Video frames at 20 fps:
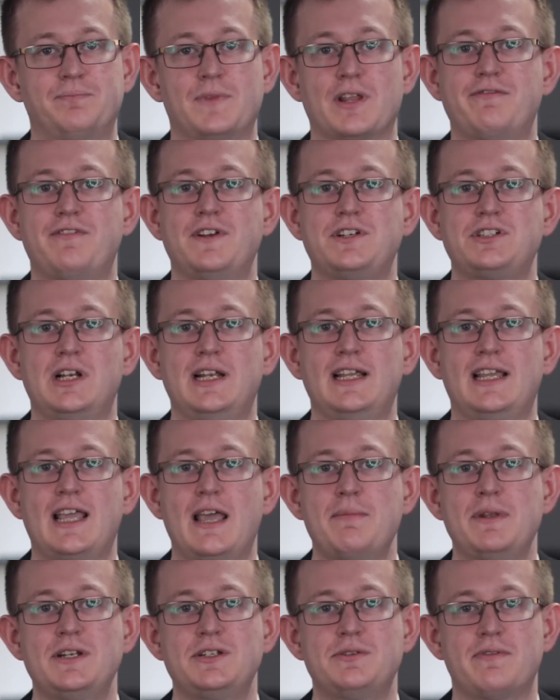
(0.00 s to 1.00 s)
officially
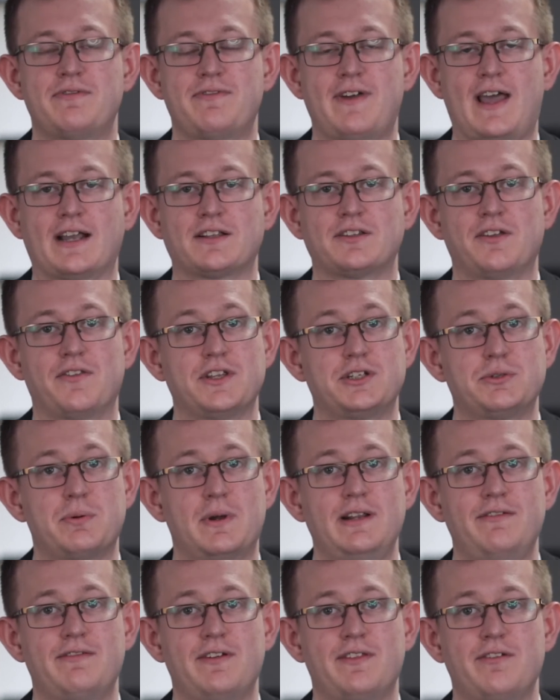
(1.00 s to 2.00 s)
came into effect on the
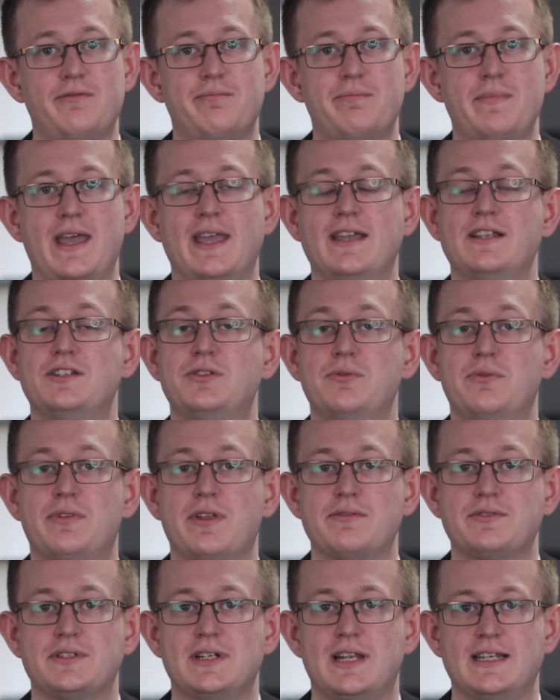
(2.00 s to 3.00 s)
25th of May
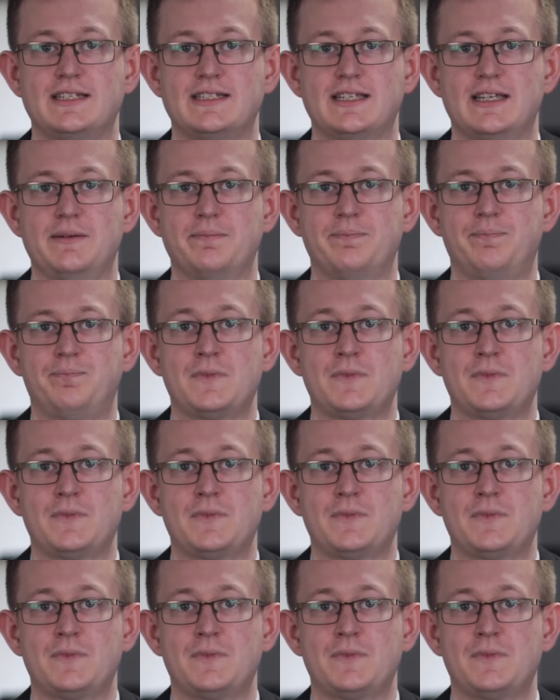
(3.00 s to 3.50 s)
2018.